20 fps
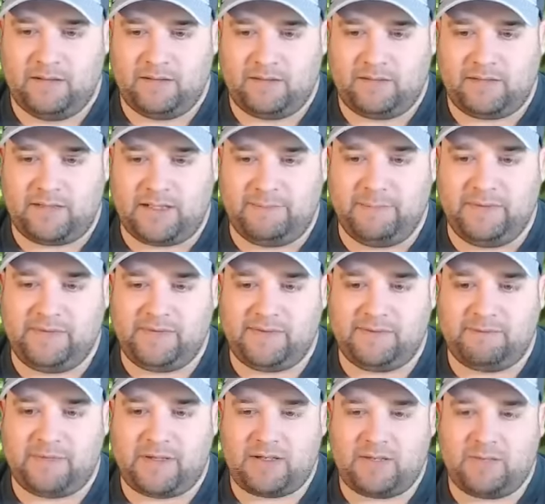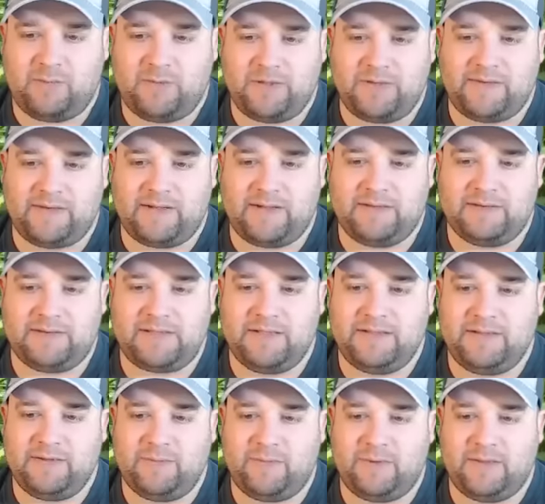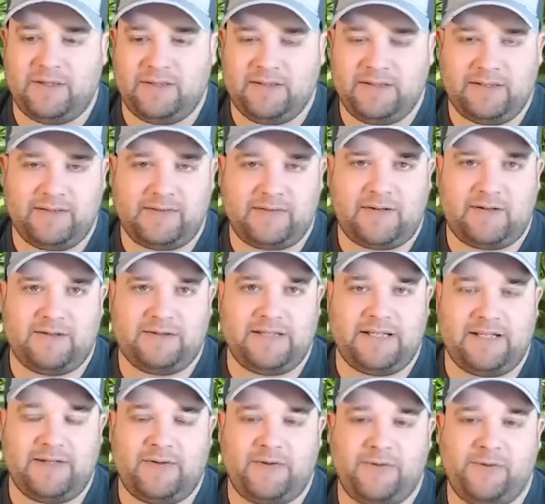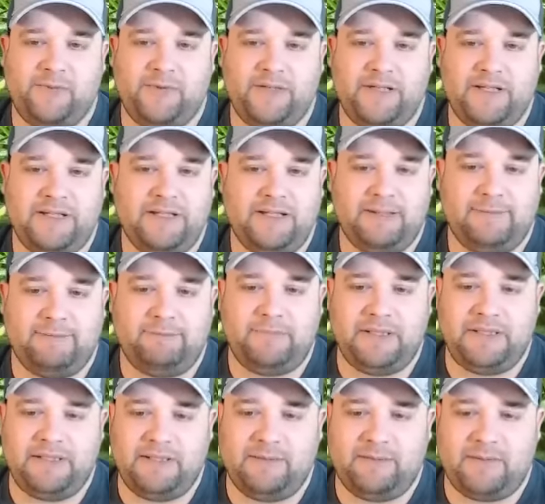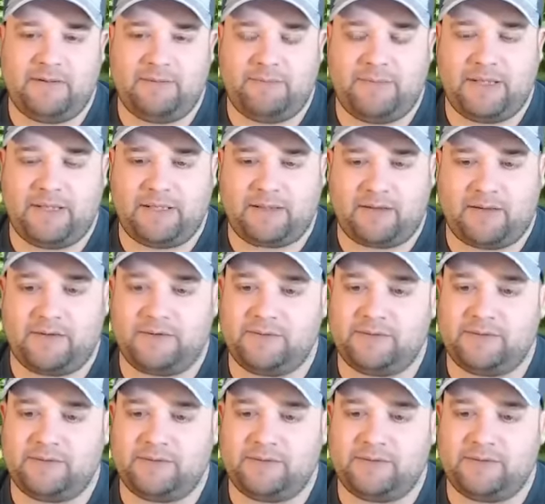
I missed it, Bob. What is the L91? It's called a 3-beam pleco.